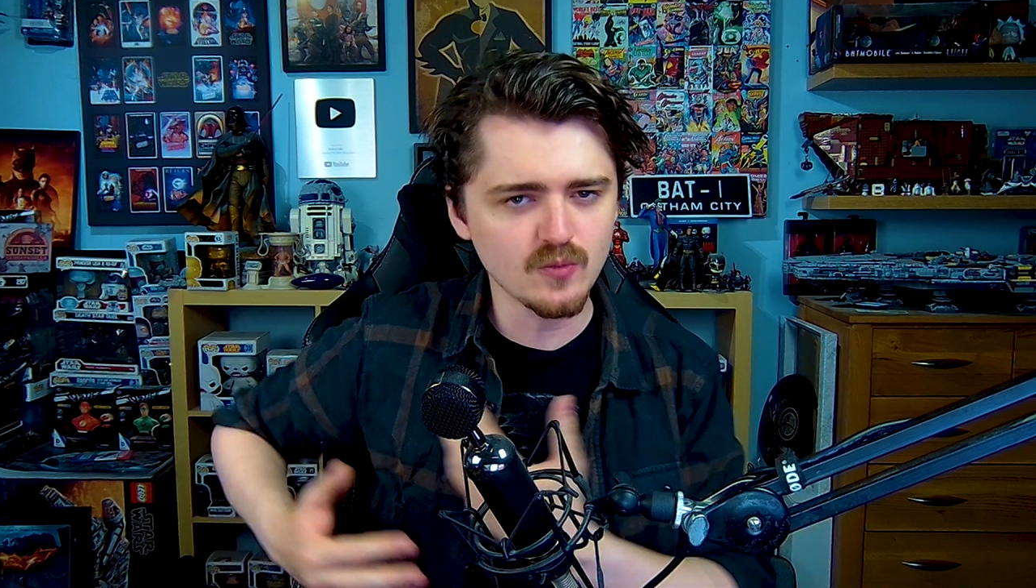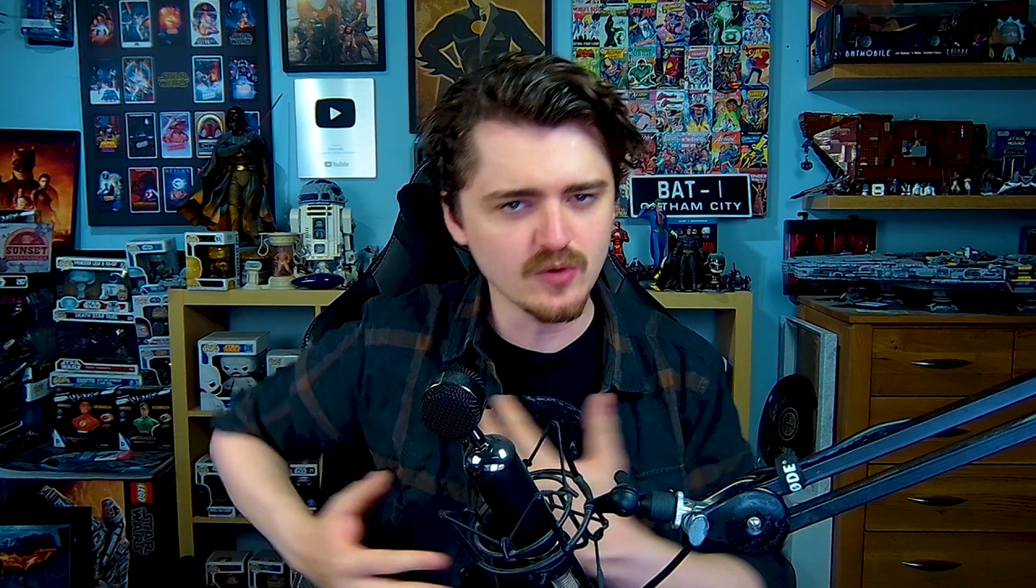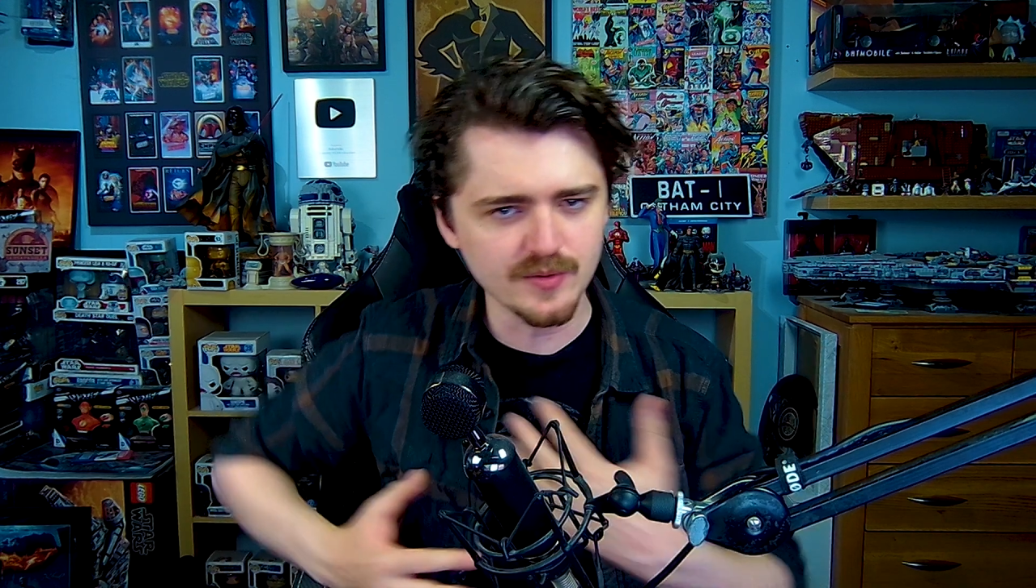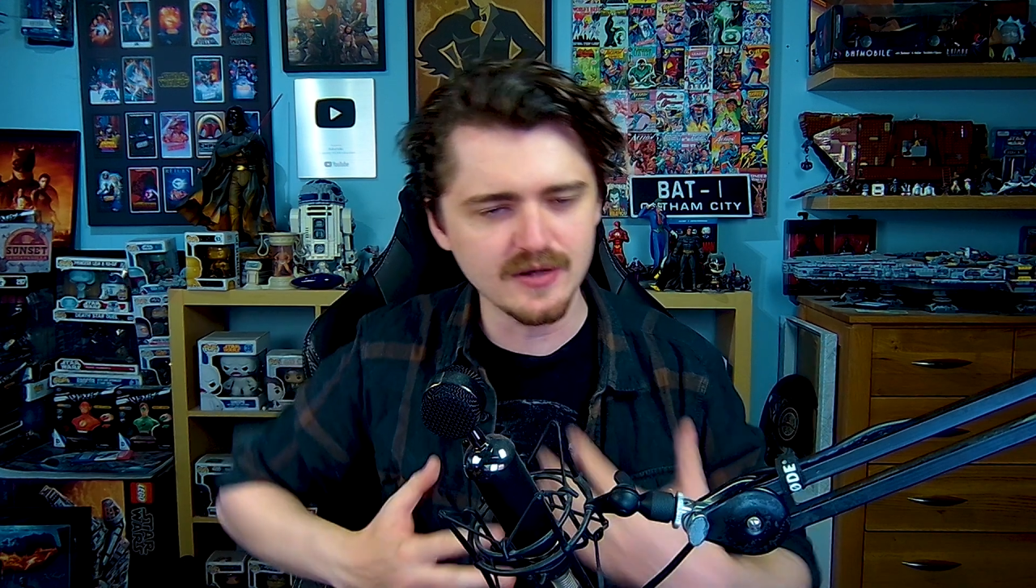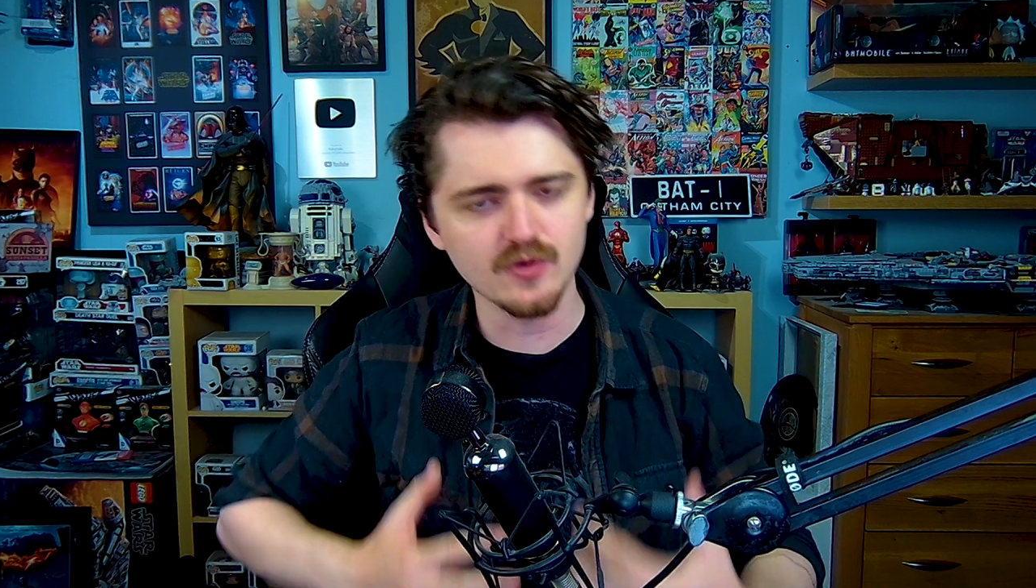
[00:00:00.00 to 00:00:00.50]
what
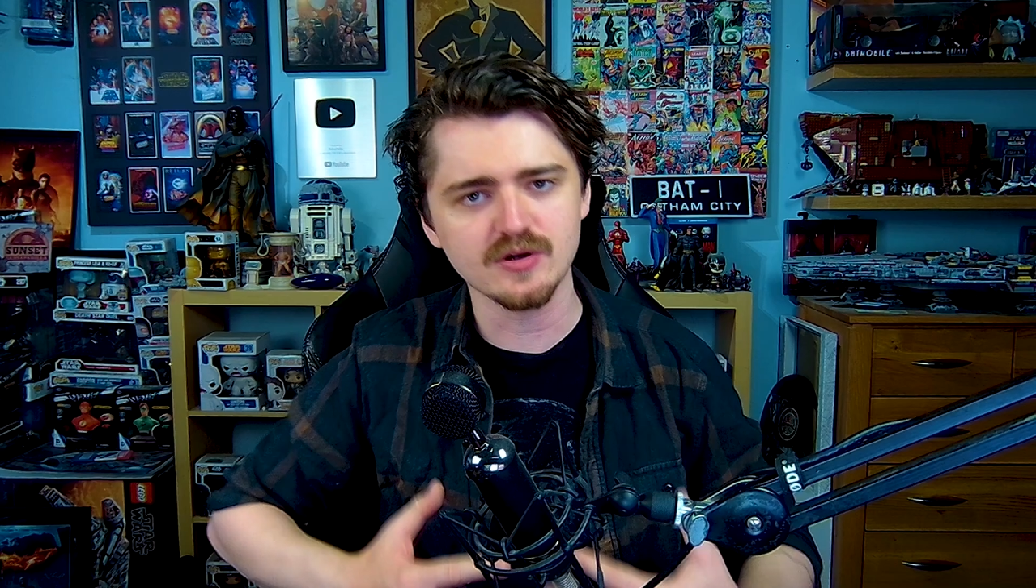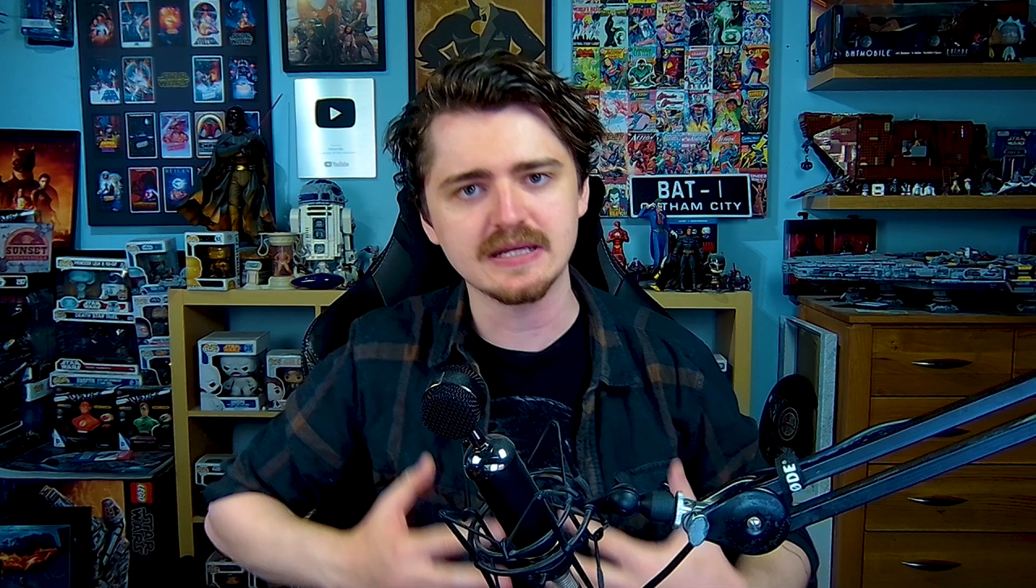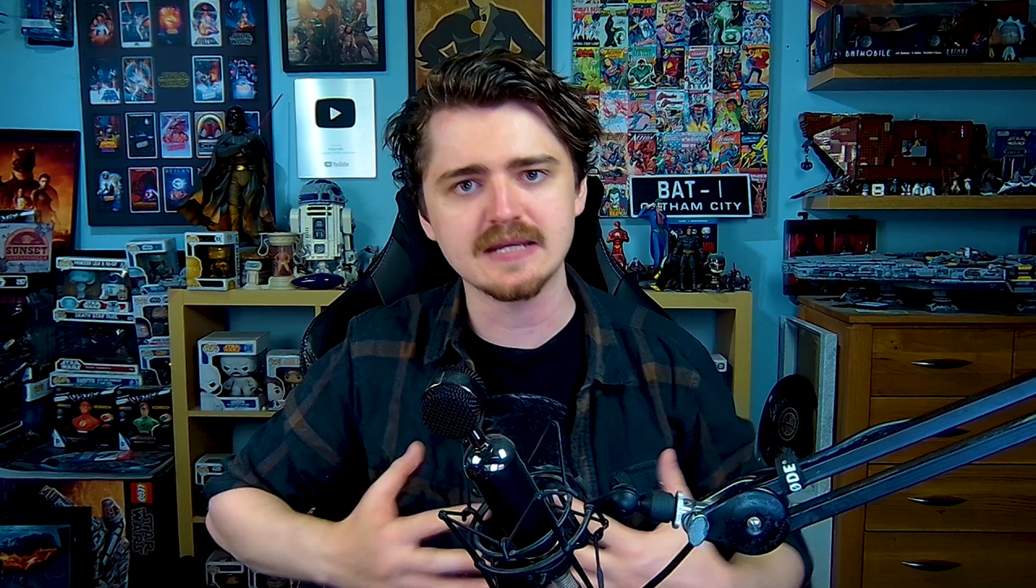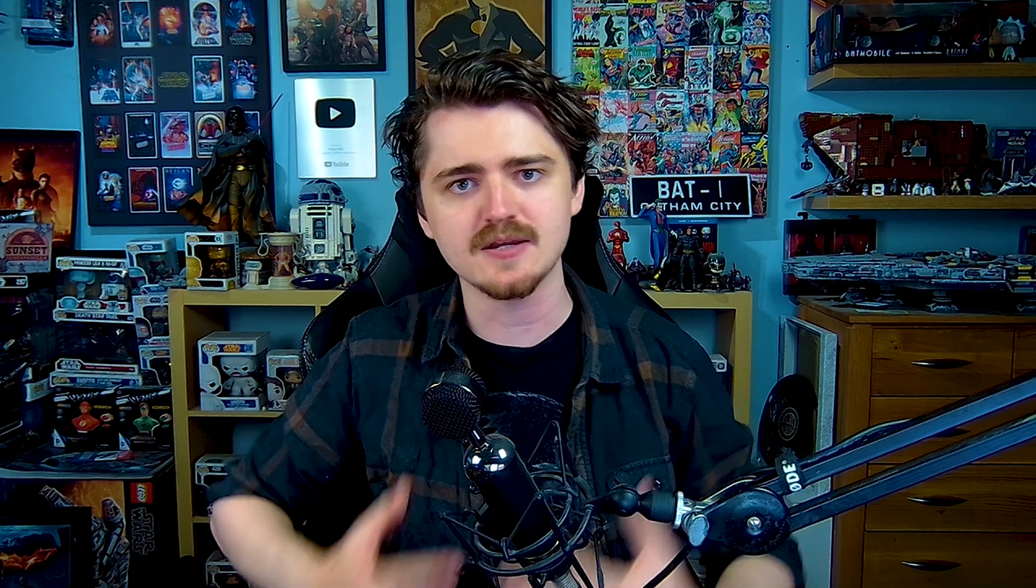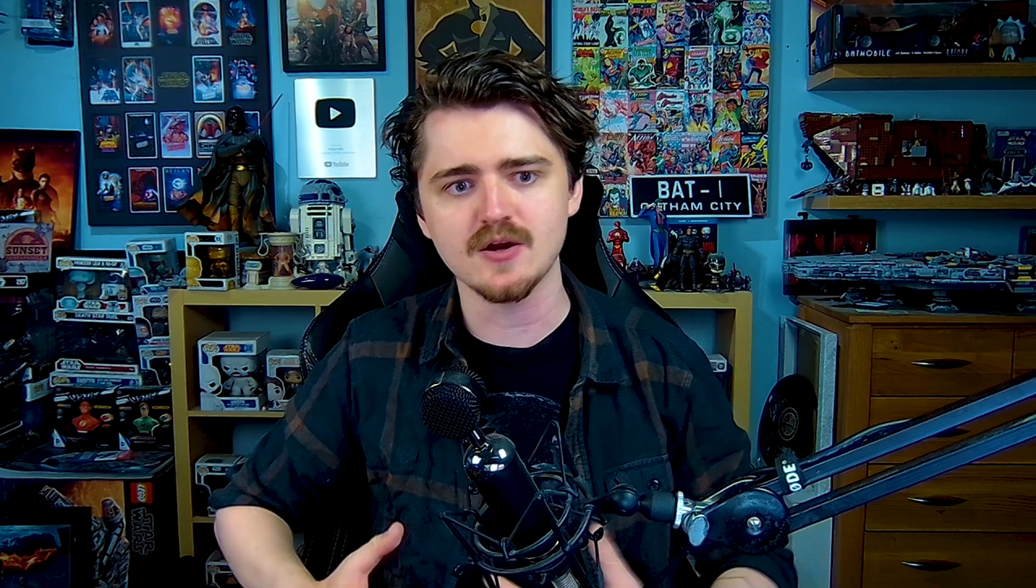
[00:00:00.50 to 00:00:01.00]
we
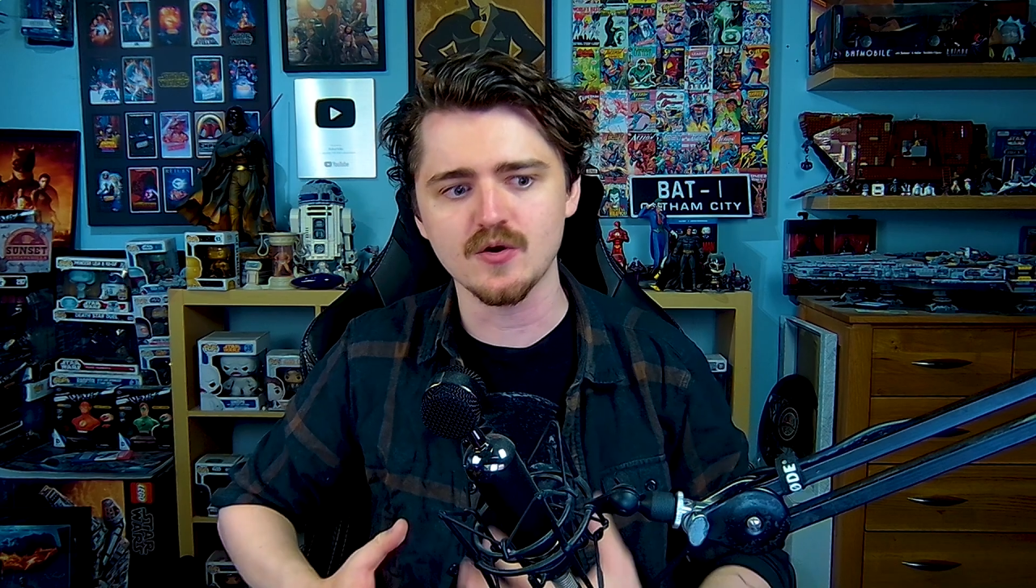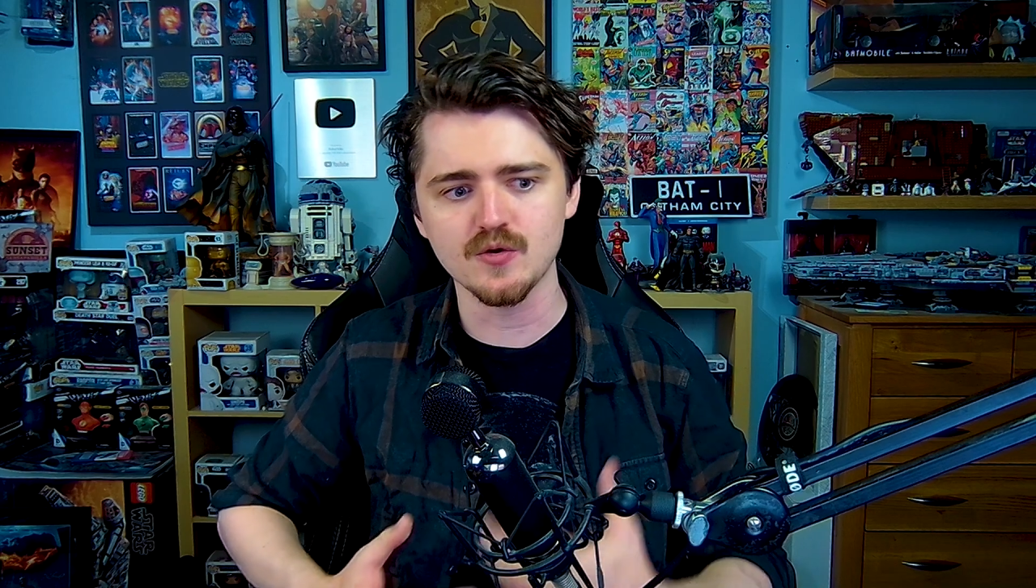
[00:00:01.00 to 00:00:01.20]
already know,